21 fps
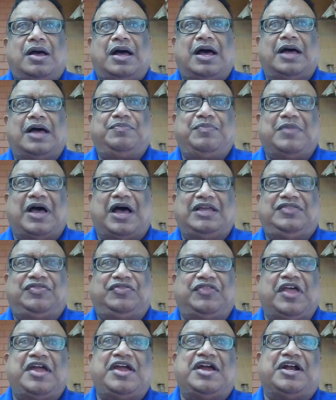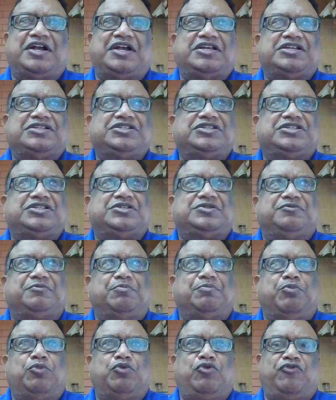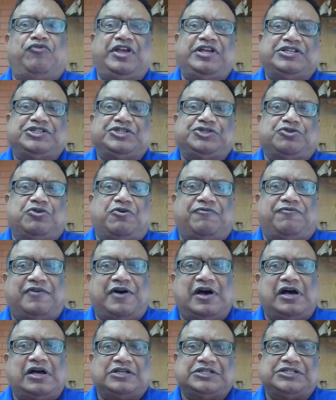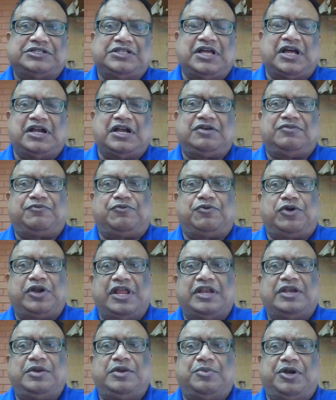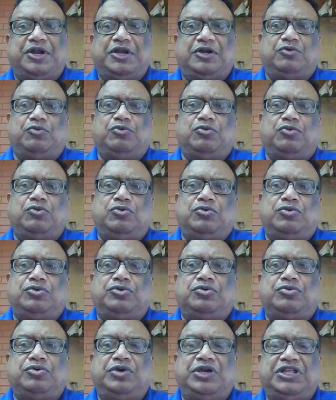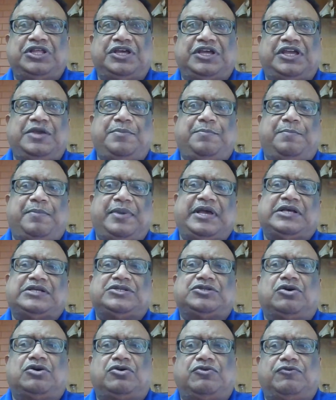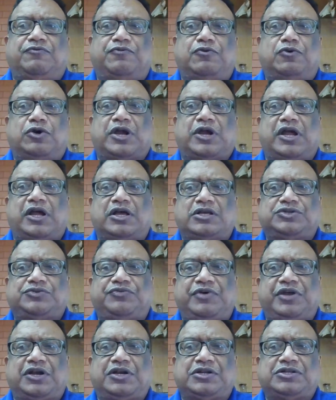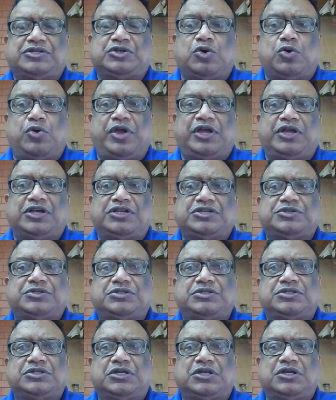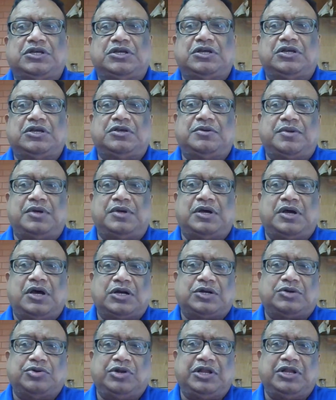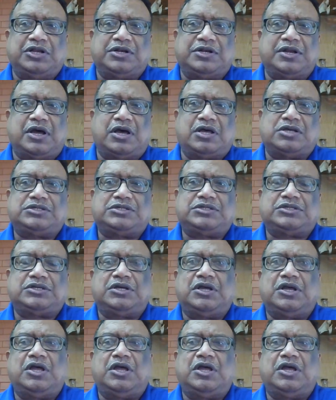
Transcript: I think it is moving so fast that for anybody to either keep pace or to forecast where it is going is a Herculean task.